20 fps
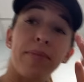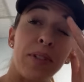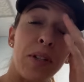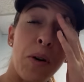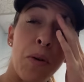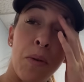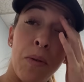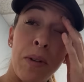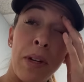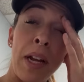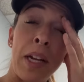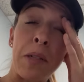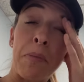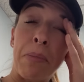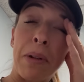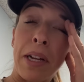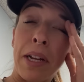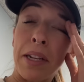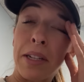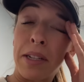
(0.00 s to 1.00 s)
So, yes,
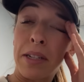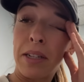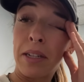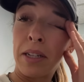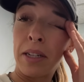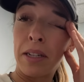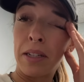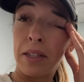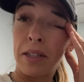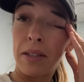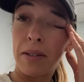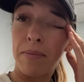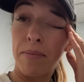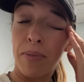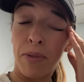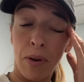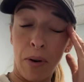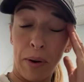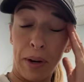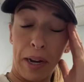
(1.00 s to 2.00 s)
Blaze is
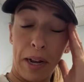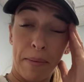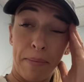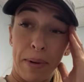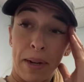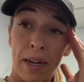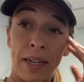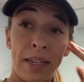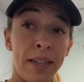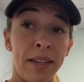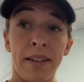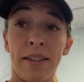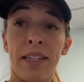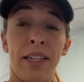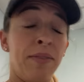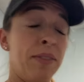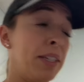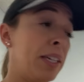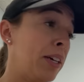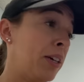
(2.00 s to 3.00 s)
throwing up. I didn't
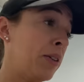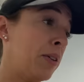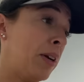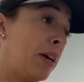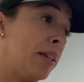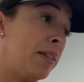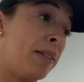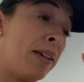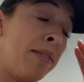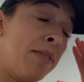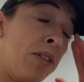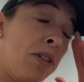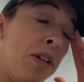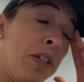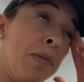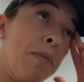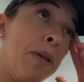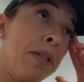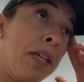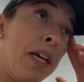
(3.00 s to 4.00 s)
even tell you guys. I haven't talked
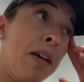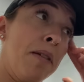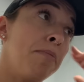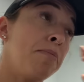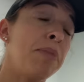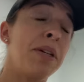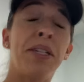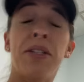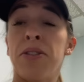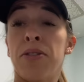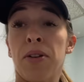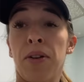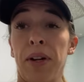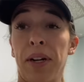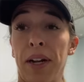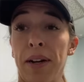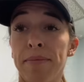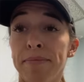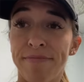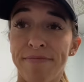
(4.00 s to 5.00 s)
to you about that. Blaze is throwing
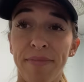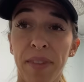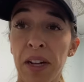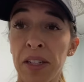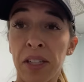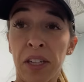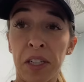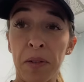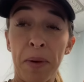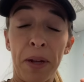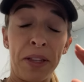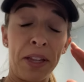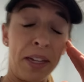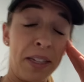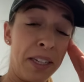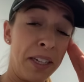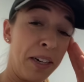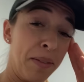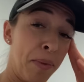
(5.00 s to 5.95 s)
up. I'll talk about that later.